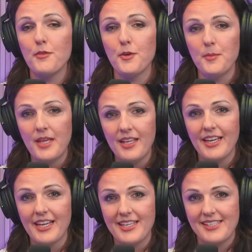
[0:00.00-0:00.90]
For me,
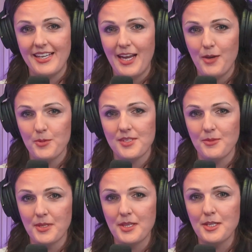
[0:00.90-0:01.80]
like I said, I was the
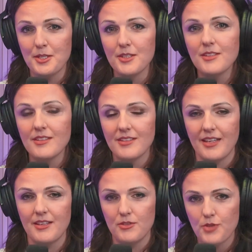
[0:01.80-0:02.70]
one a little
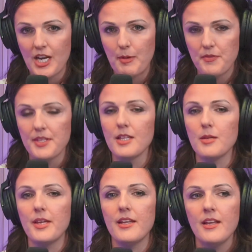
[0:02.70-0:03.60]
like dragging my feet a little
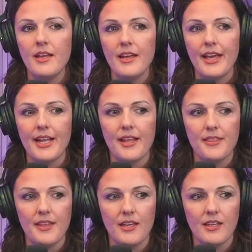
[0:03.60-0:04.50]
bit. And I
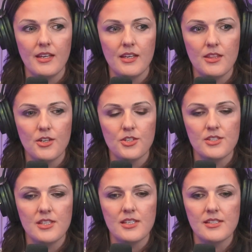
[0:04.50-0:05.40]
think
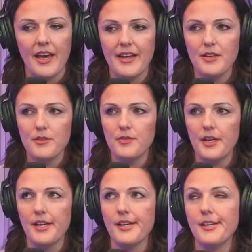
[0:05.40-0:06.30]
there's this kind of
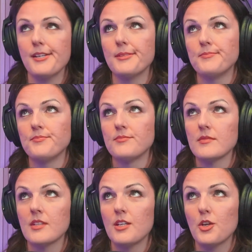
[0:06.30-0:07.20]
uh,
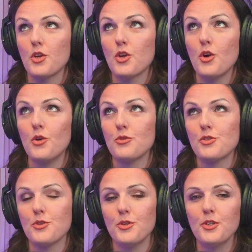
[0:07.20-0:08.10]

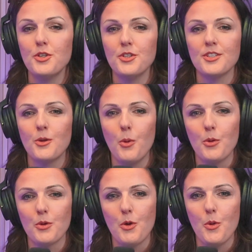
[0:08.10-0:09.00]
cultural
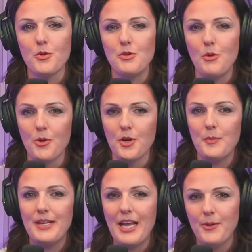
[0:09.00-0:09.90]
quote unquote
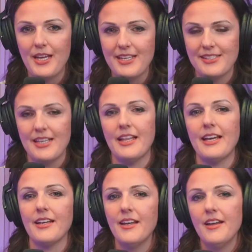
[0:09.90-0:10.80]
norm nowadays that
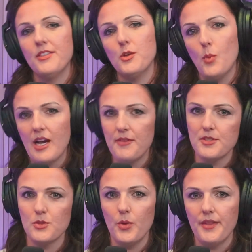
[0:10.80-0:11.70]
like the wife
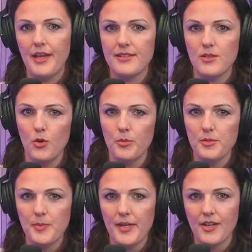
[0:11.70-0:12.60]
is the one that's home
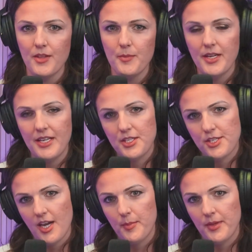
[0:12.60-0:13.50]
spending all the money and
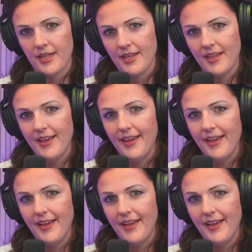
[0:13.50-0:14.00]
shopping.